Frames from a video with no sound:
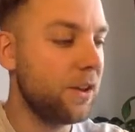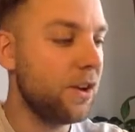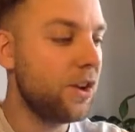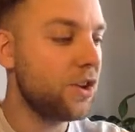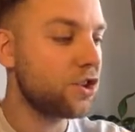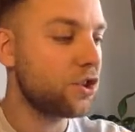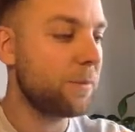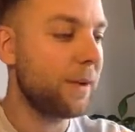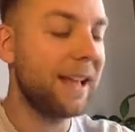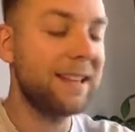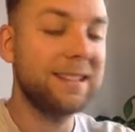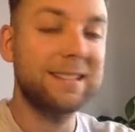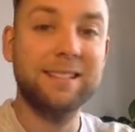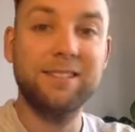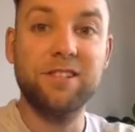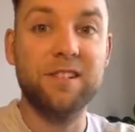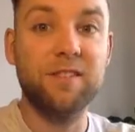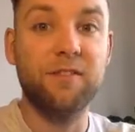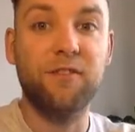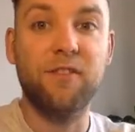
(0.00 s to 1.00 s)
So my answer
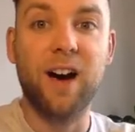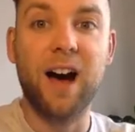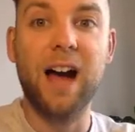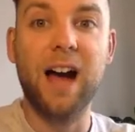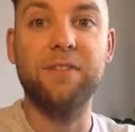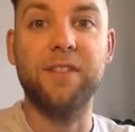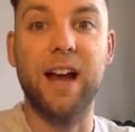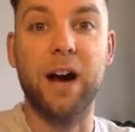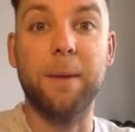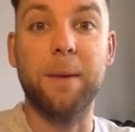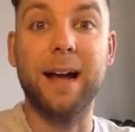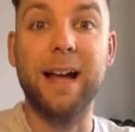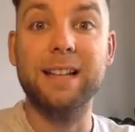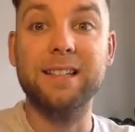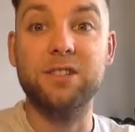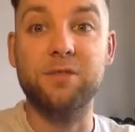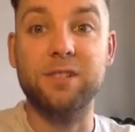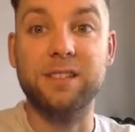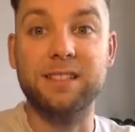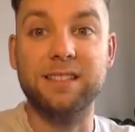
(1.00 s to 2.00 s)
isn't 5 now, my
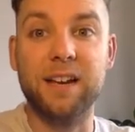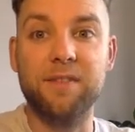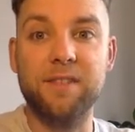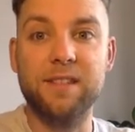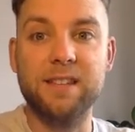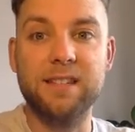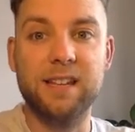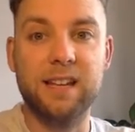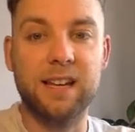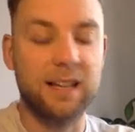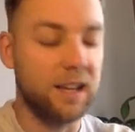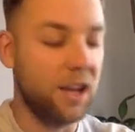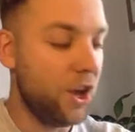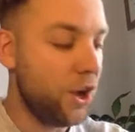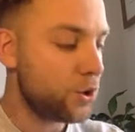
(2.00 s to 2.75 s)
answer is 17.